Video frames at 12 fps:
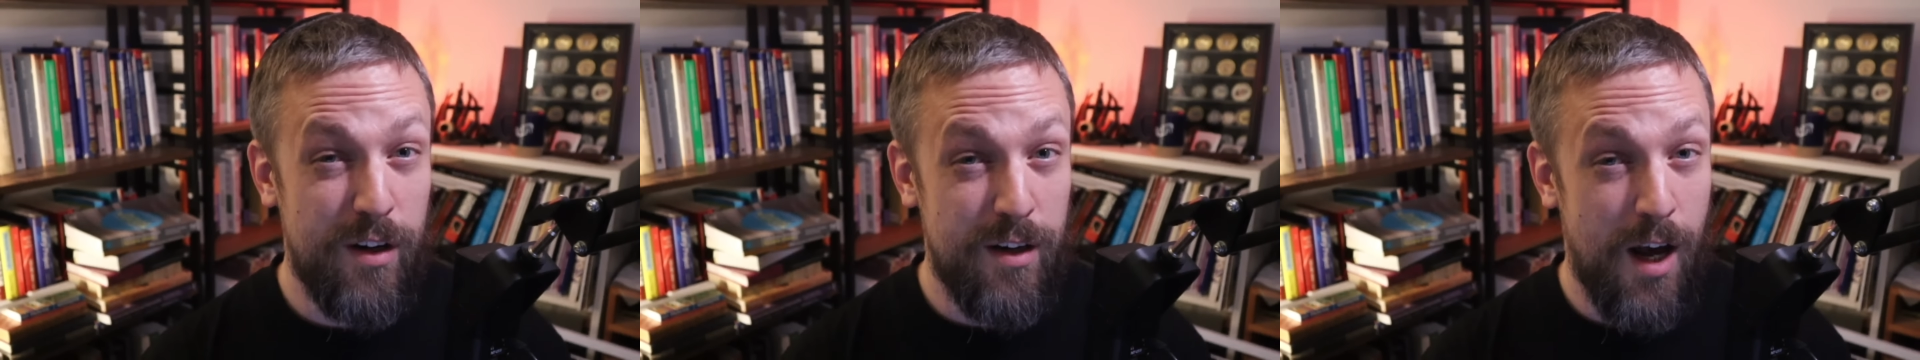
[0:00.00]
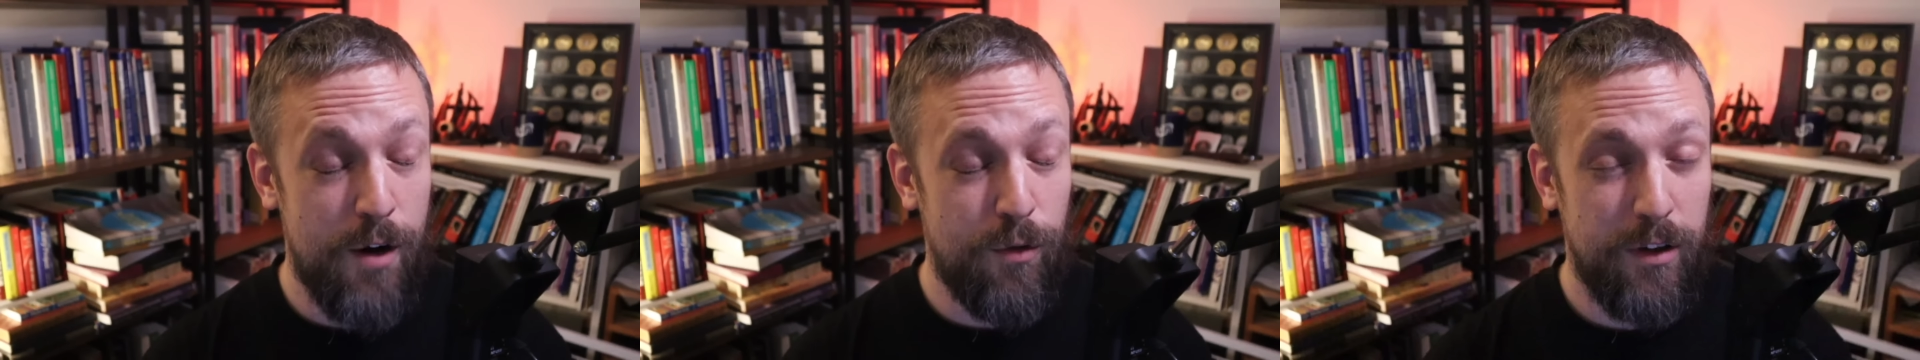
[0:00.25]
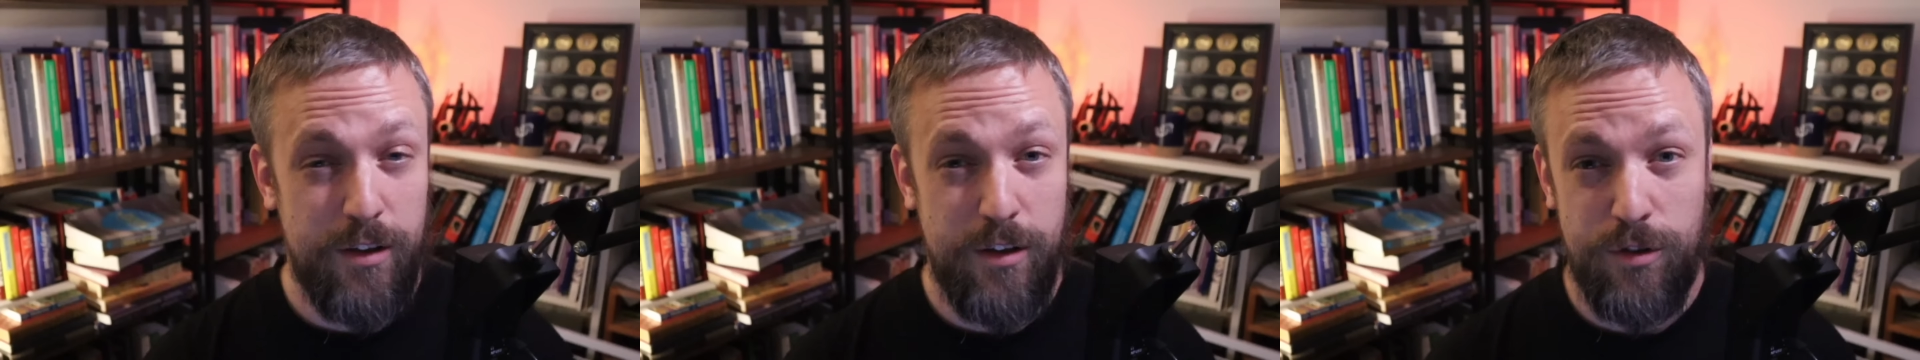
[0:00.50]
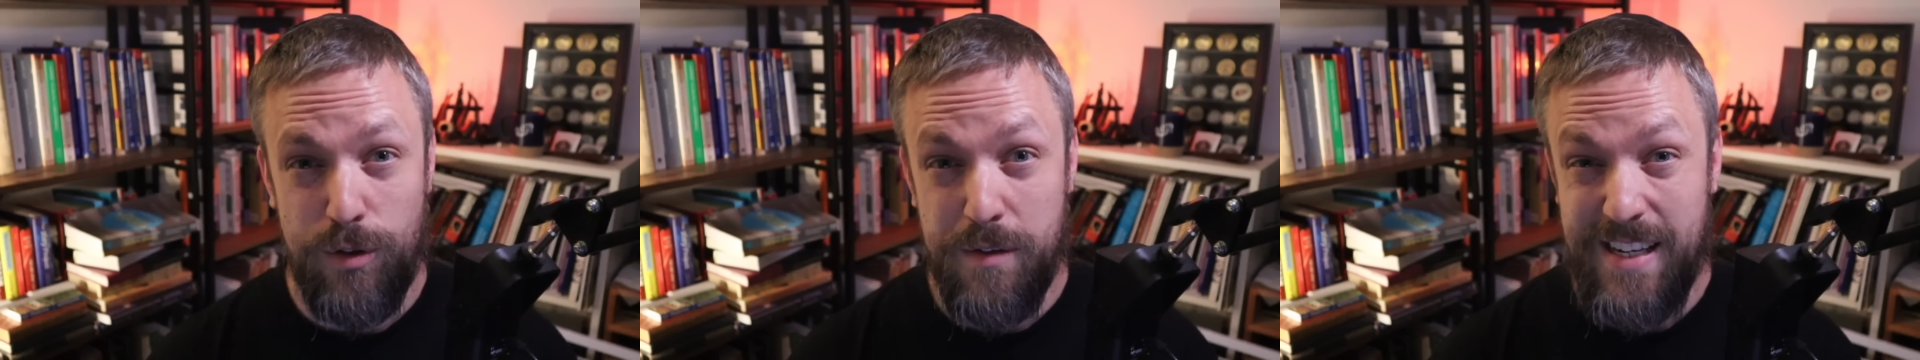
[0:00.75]
non-religious,
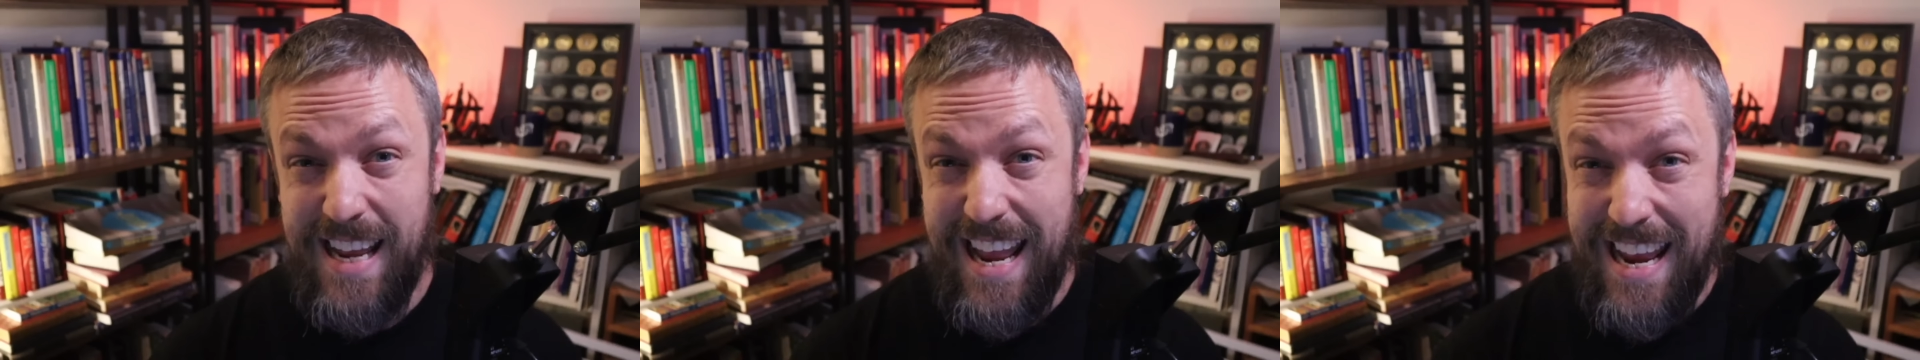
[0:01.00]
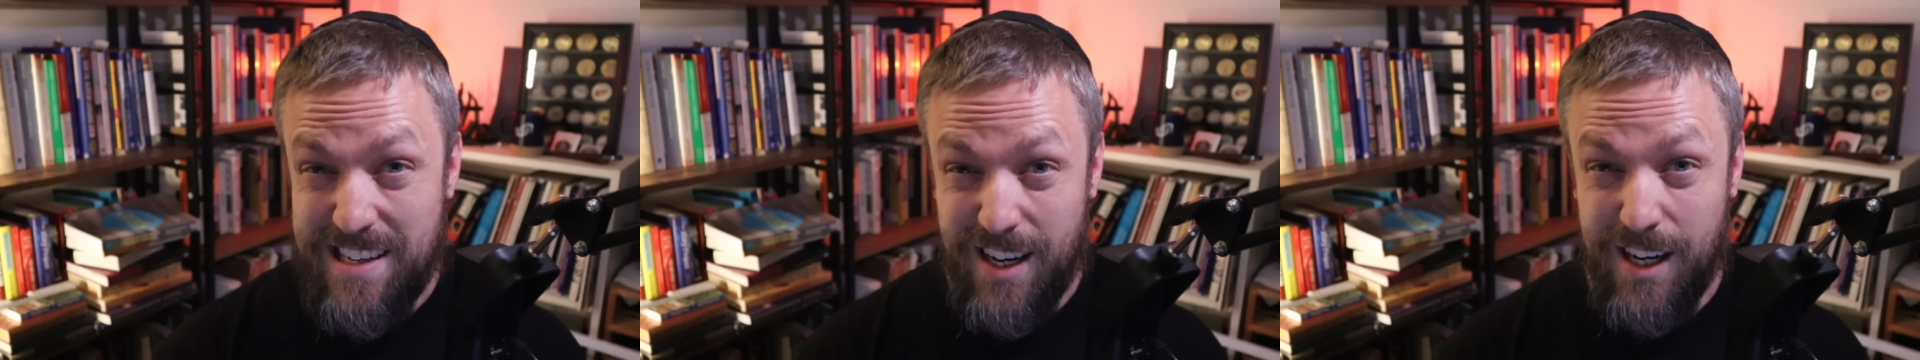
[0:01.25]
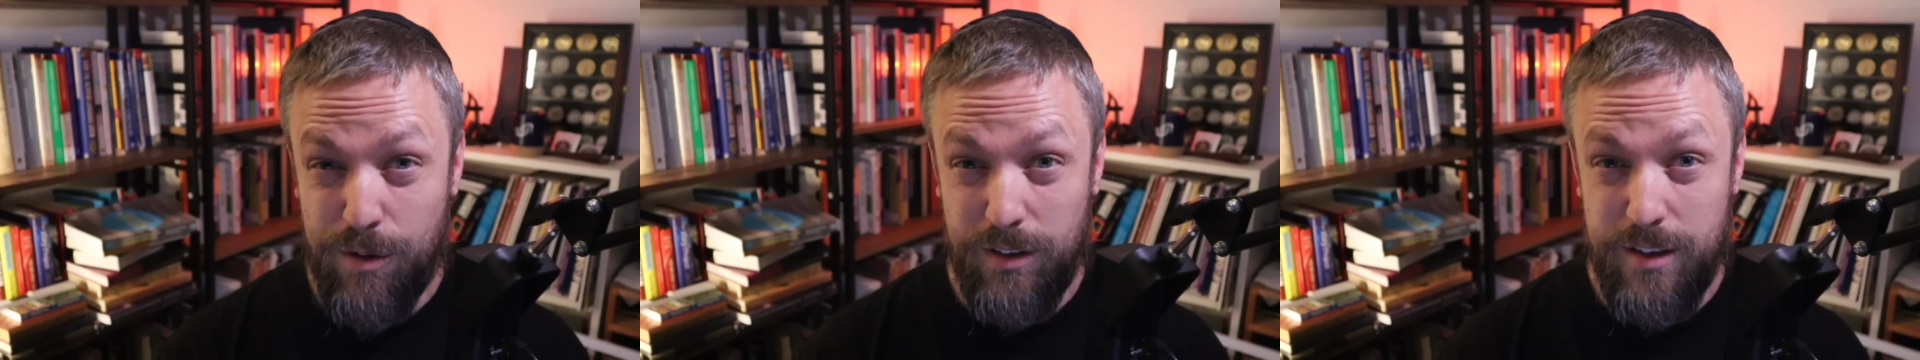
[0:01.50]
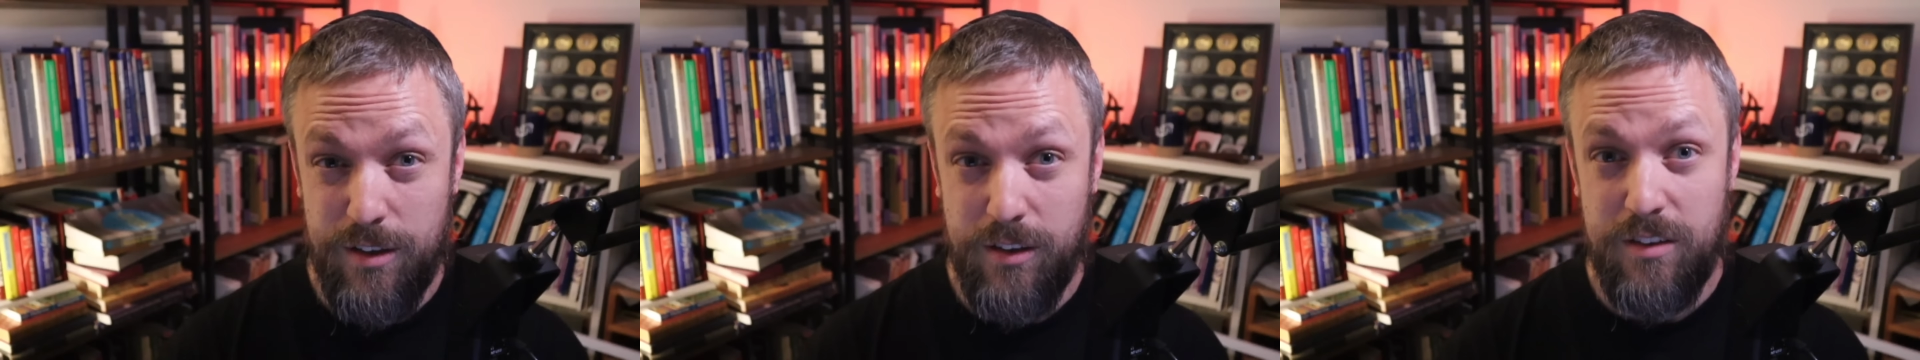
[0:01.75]
or even
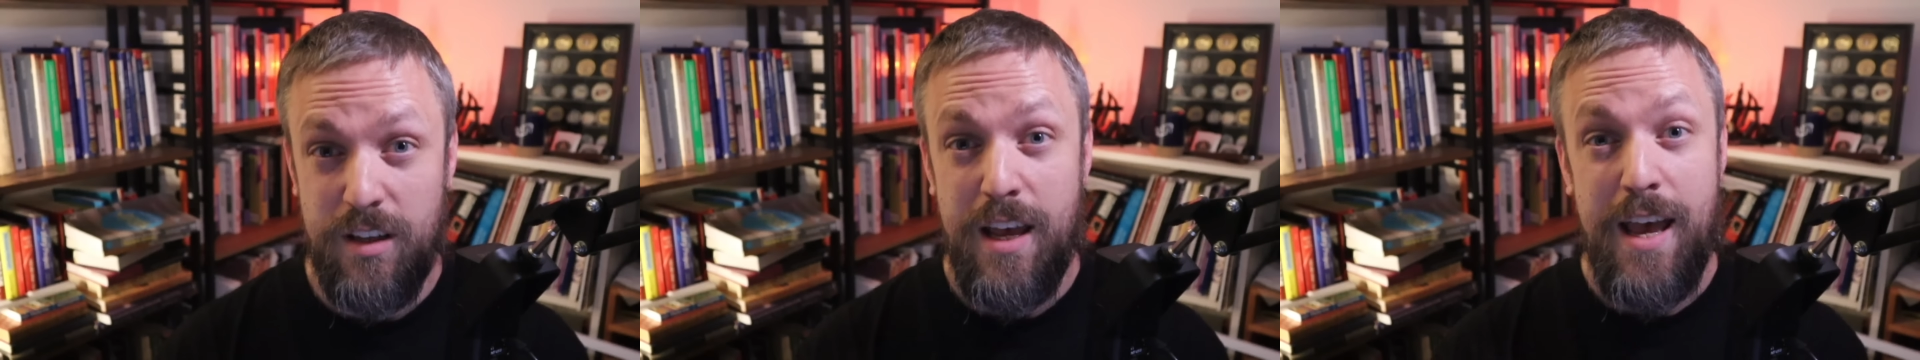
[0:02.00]
anti-religious,